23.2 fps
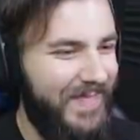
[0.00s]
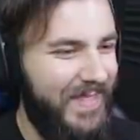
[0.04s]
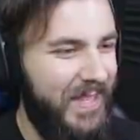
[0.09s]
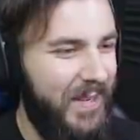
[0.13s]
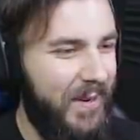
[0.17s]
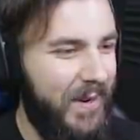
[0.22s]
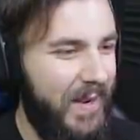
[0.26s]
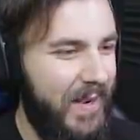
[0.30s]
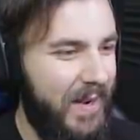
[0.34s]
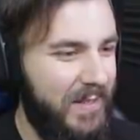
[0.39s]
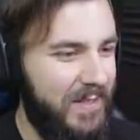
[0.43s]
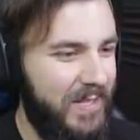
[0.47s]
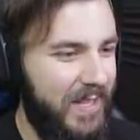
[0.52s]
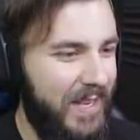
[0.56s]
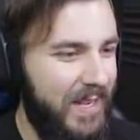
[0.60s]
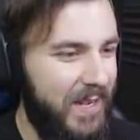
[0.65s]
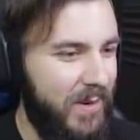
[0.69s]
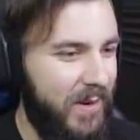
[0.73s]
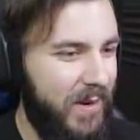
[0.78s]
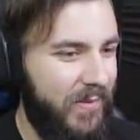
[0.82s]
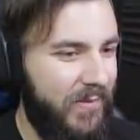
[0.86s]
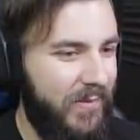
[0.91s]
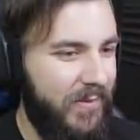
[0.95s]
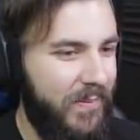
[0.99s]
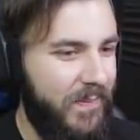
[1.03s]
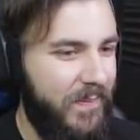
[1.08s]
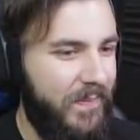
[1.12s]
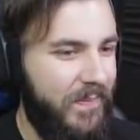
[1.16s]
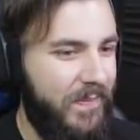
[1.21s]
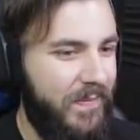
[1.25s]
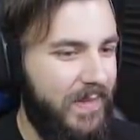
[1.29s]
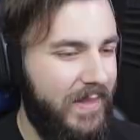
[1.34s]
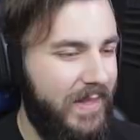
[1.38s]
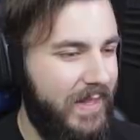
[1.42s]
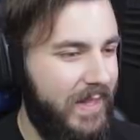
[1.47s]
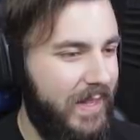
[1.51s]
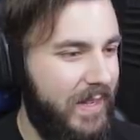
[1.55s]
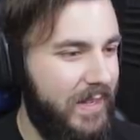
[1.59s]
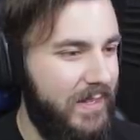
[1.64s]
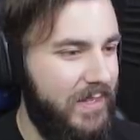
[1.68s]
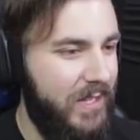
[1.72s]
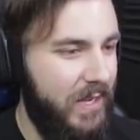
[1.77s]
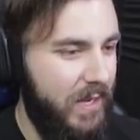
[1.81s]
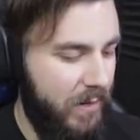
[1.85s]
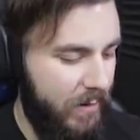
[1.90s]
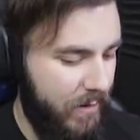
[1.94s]
You know what? I'll turn you off.
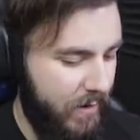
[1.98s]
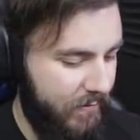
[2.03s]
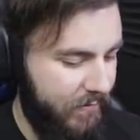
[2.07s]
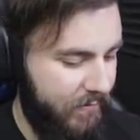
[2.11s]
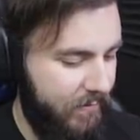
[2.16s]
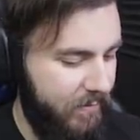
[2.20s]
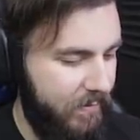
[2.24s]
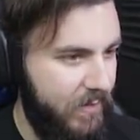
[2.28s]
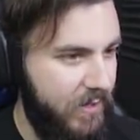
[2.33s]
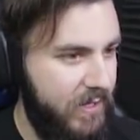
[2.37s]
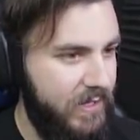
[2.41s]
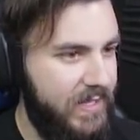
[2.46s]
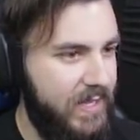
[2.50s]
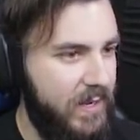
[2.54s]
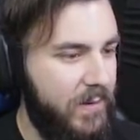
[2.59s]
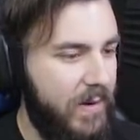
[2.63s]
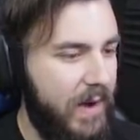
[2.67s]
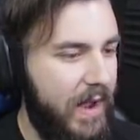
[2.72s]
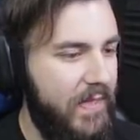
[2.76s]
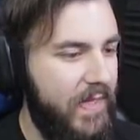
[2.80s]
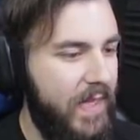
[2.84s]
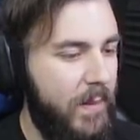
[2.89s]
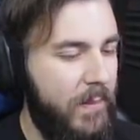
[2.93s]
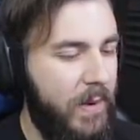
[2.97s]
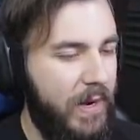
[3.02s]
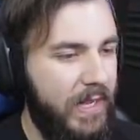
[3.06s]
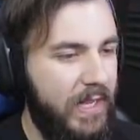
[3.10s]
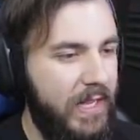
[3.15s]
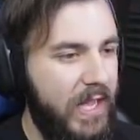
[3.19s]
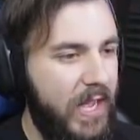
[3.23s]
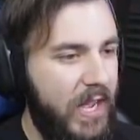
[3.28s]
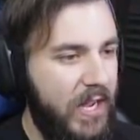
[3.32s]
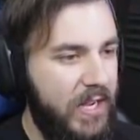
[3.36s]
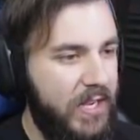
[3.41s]
I'll turn you off. You sit right there, buddy.